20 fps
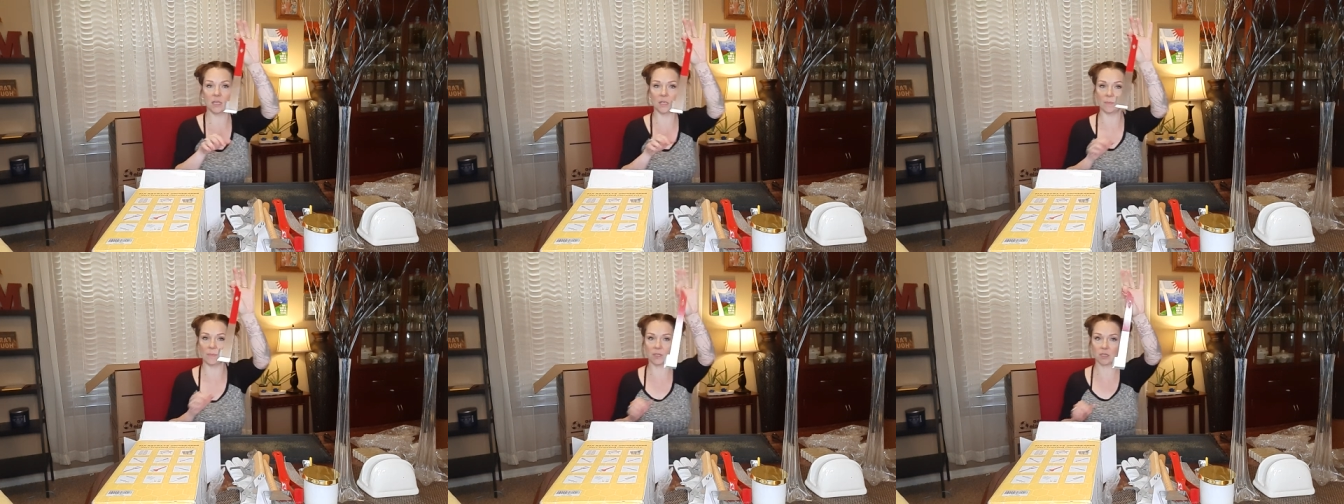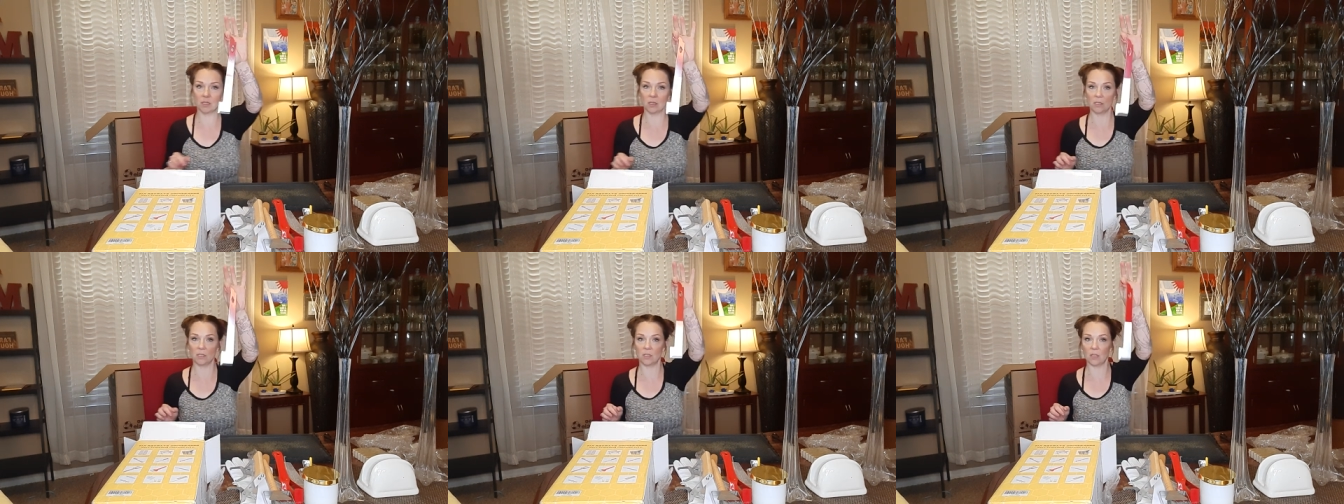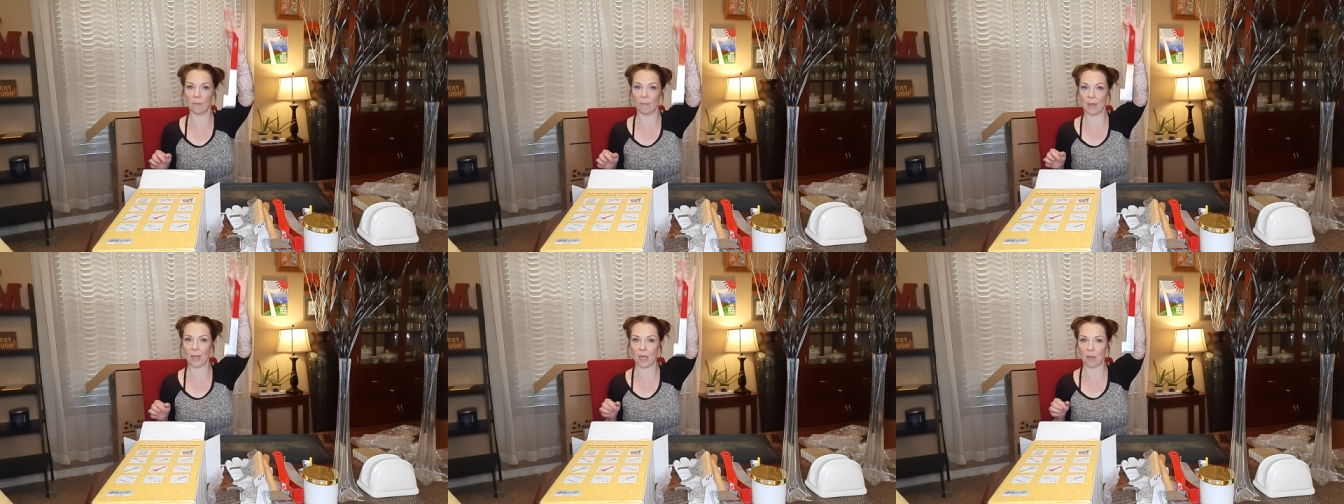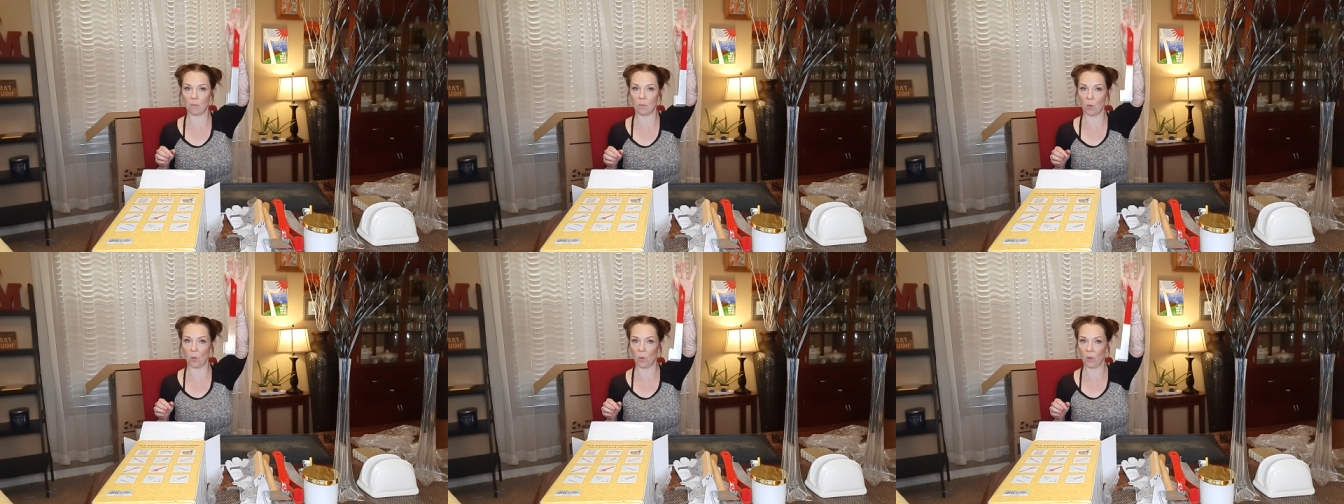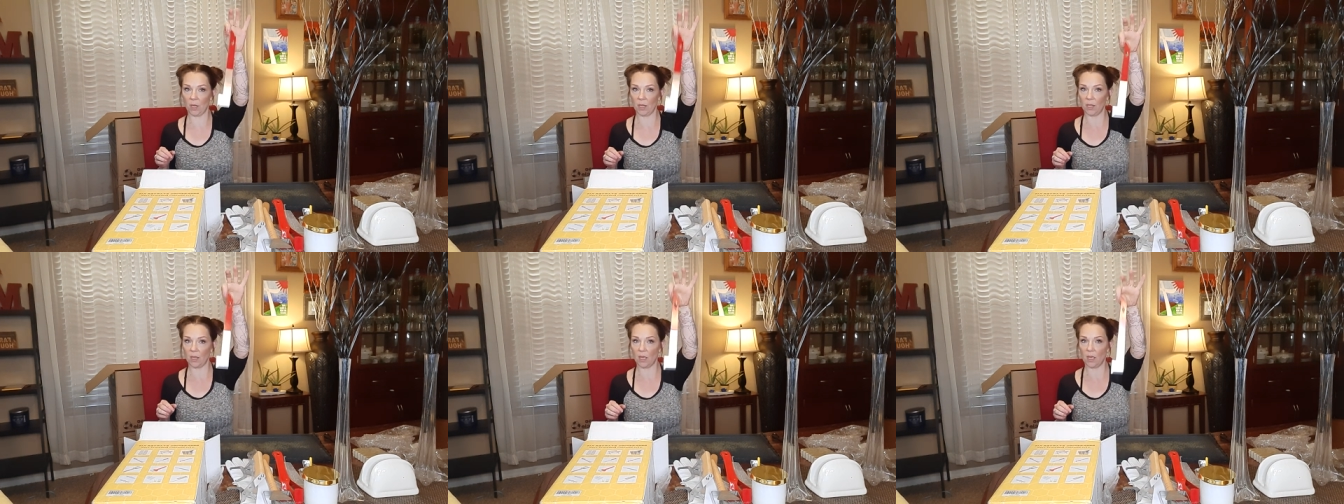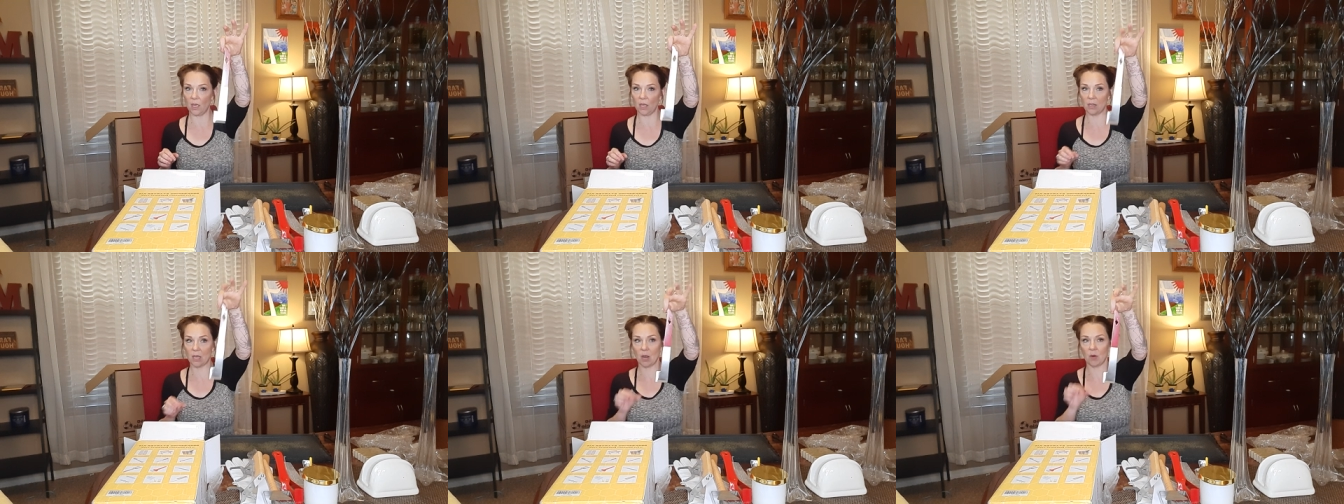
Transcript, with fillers: this is the bad boy that